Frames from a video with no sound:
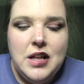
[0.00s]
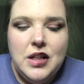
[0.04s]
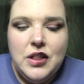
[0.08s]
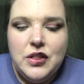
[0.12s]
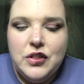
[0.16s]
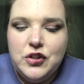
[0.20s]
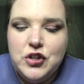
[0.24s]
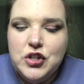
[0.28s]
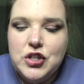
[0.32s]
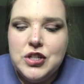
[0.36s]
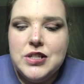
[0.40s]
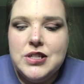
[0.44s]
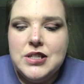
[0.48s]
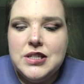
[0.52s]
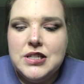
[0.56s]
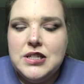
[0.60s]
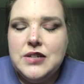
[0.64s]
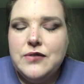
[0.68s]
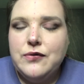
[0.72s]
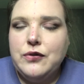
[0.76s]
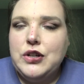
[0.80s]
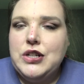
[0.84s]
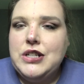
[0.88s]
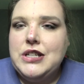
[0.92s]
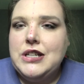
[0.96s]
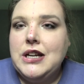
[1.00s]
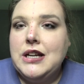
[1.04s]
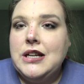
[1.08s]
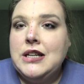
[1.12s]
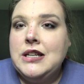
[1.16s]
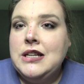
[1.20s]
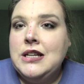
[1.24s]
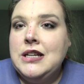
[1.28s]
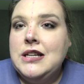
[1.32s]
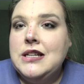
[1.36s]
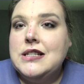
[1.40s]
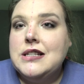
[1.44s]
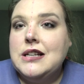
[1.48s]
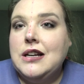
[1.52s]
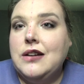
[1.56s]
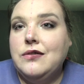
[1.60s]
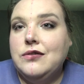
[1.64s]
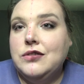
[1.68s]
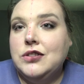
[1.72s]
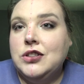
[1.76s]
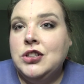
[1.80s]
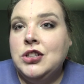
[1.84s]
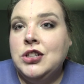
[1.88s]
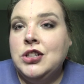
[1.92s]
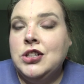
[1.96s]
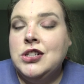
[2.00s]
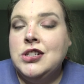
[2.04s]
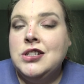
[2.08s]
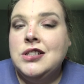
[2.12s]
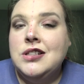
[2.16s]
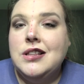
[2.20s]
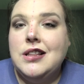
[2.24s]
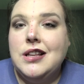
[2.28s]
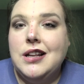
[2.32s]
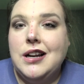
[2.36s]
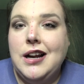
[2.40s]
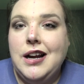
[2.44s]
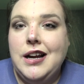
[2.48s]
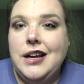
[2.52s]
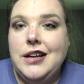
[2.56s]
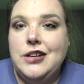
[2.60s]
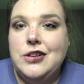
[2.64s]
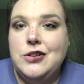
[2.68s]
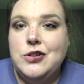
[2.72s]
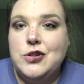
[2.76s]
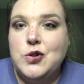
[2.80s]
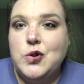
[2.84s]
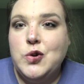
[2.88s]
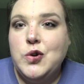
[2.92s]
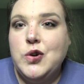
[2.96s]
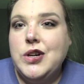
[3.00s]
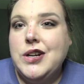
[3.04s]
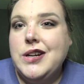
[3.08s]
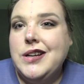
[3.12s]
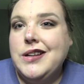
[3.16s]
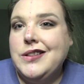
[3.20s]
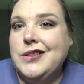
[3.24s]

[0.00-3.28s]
just the different techniques I've learned that I enjoy,